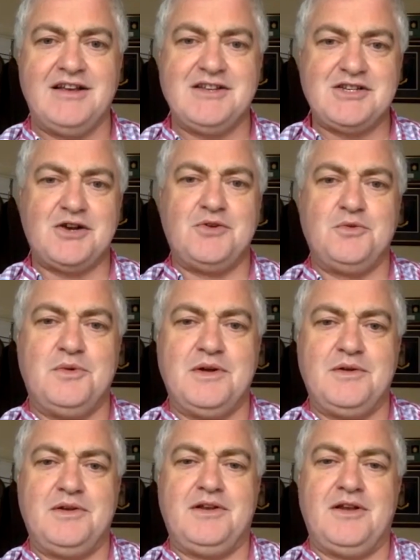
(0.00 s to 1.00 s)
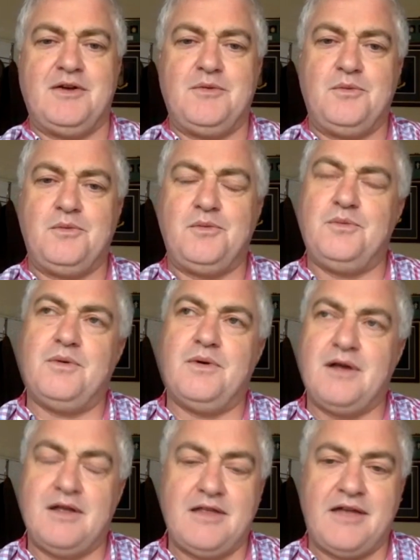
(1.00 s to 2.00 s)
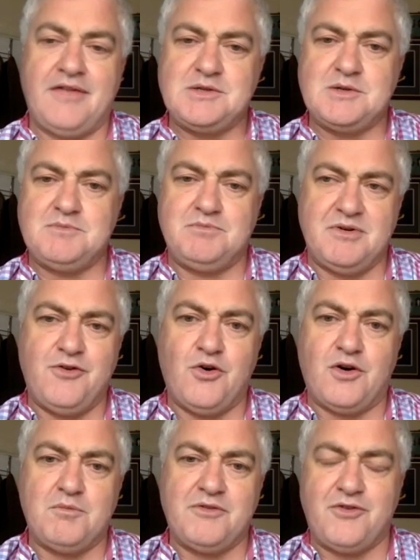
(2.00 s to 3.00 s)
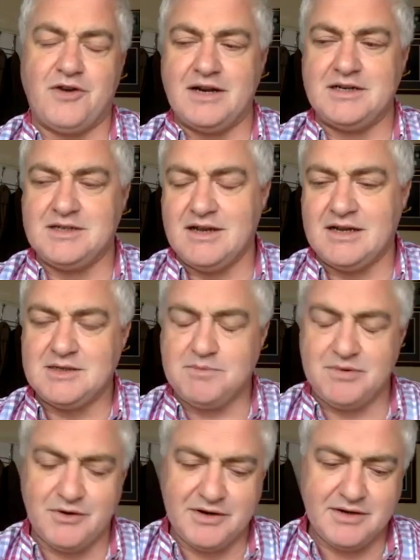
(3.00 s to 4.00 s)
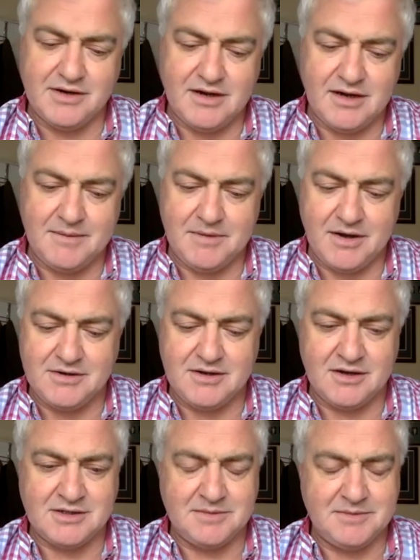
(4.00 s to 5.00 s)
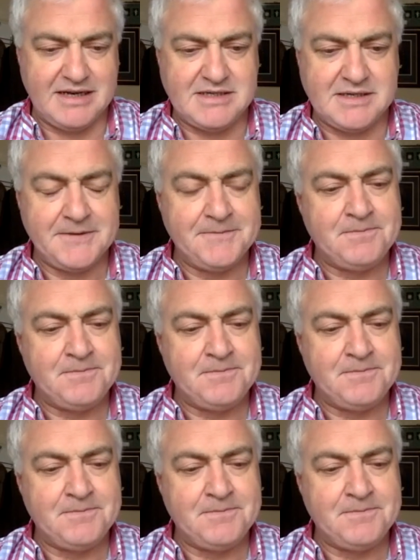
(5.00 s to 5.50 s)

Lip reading: So and this was before I'd deployed out to the Middle East.